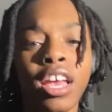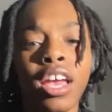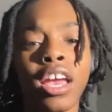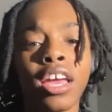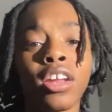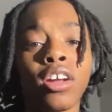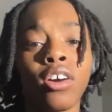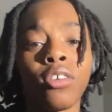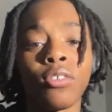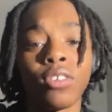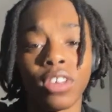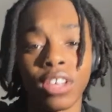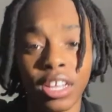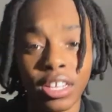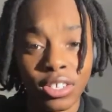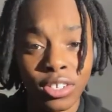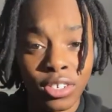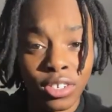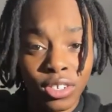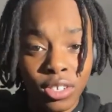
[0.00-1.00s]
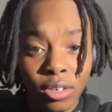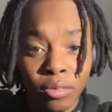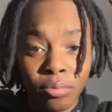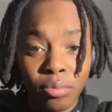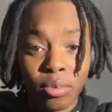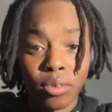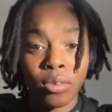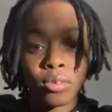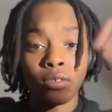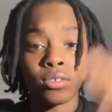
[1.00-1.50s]
in our relationship
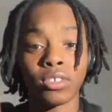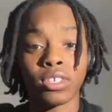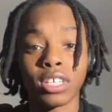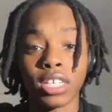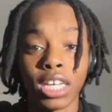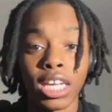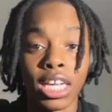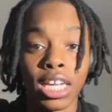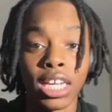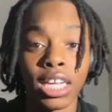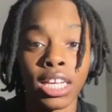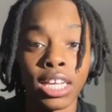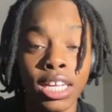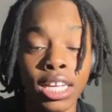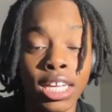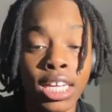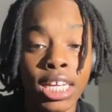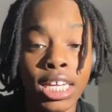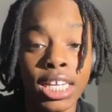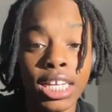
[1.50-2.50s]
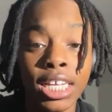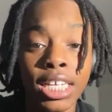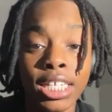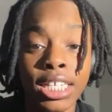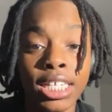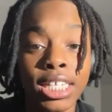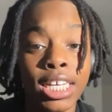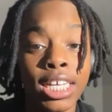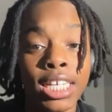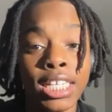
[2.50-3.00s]
pool today, cause
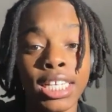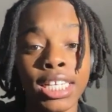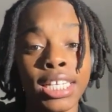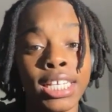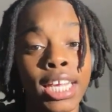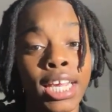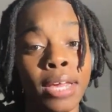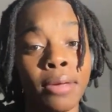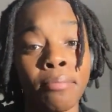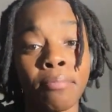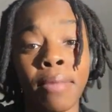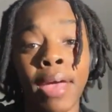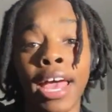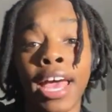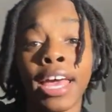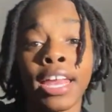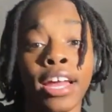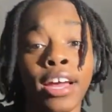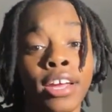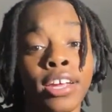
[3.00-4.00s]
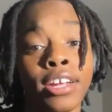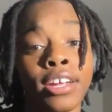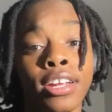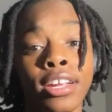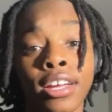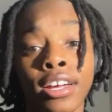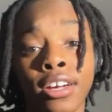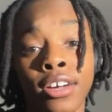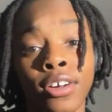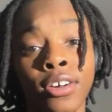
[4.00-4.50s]
it's getting bad out here,
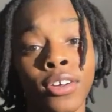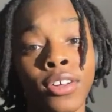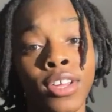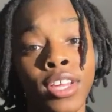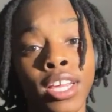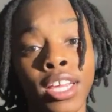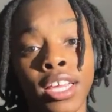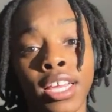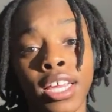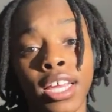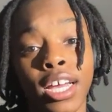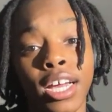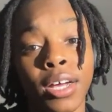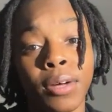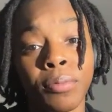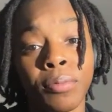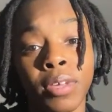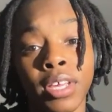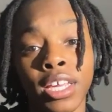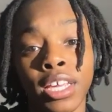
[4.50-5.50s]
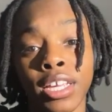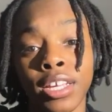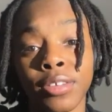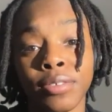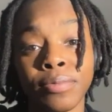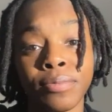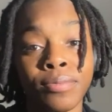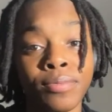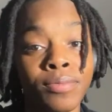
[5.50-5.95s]
y'all. I mean,